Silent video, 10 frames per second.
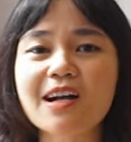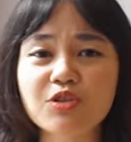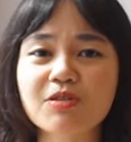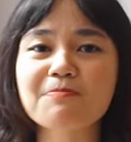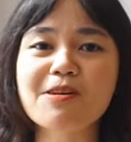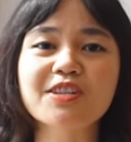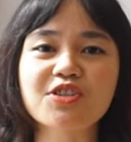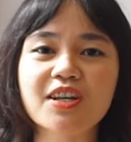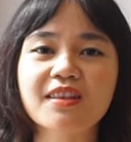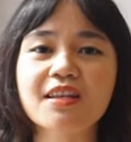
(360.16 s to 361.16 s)
actual
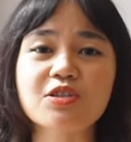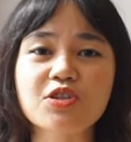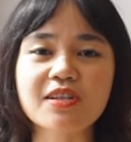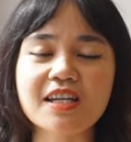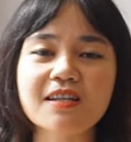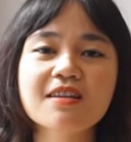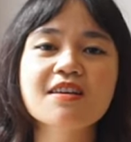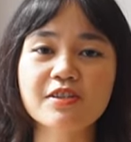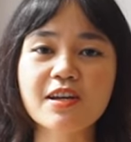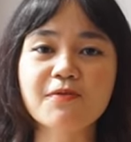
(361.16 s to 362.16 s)
budget that you need
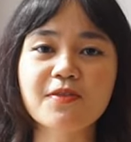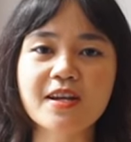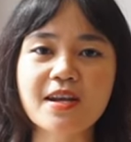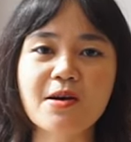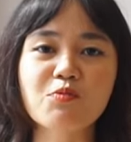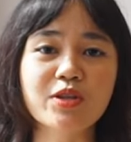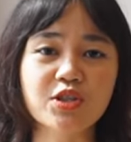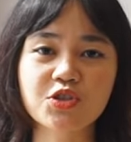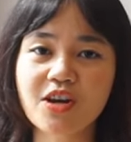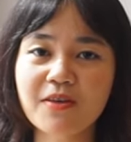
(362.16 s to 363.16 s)
here in Vietnam when
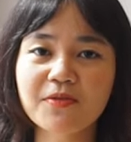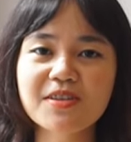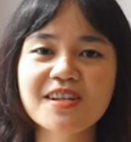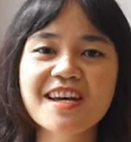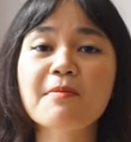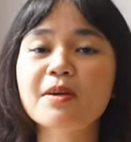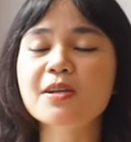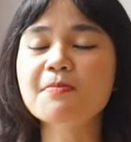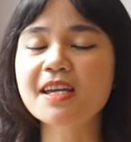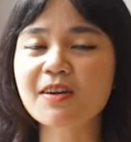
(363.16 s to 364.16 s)
you travel. I'm
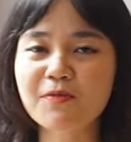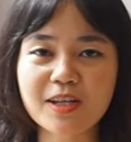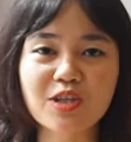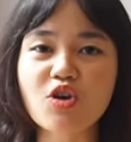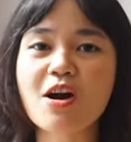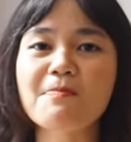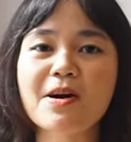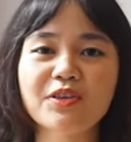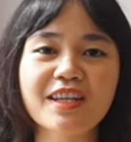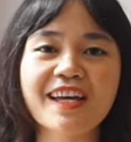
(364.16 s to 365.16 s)
gonna make a video
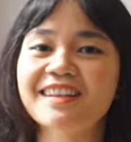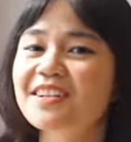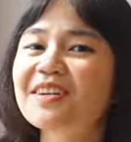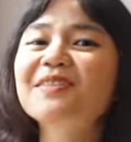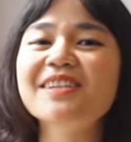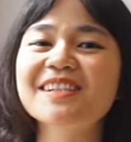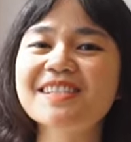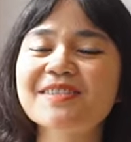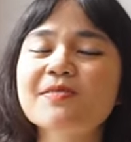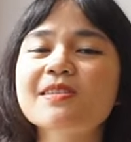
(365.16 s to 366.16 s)
about that real
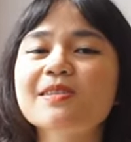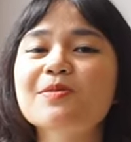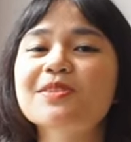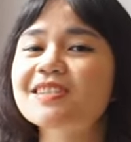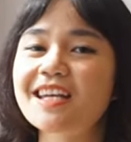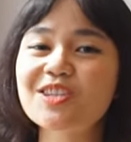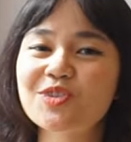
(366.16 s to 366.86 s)
soon, so stay